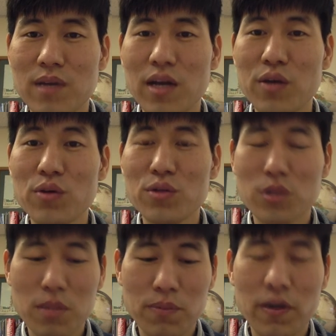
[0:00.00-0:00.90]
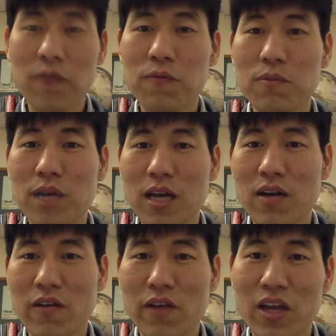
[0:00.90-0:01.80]
I usually pray for my
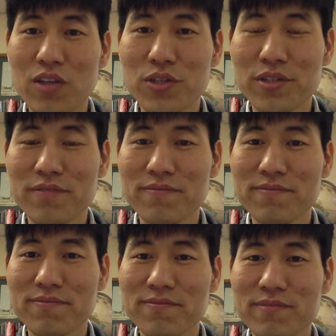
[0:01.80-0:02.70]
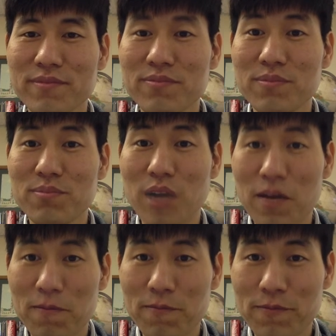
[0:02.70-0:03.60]
congregation, my
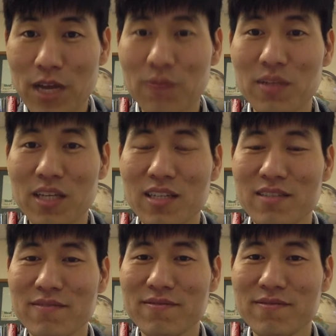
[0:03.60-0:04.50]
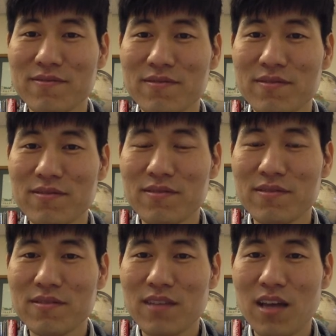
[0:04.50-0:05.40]
family,
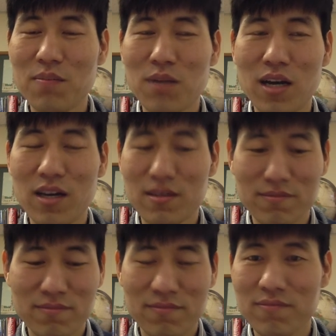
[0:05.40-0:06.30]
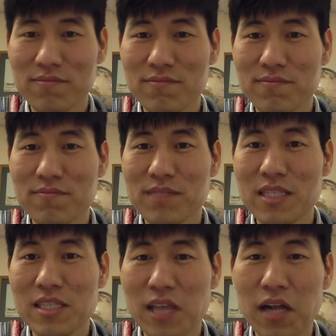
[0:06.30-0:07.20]
and
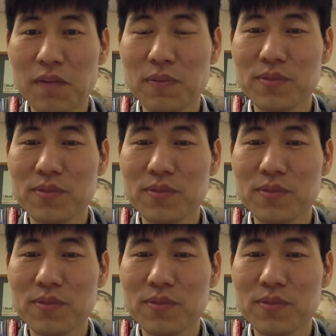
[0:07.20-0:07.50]
myself.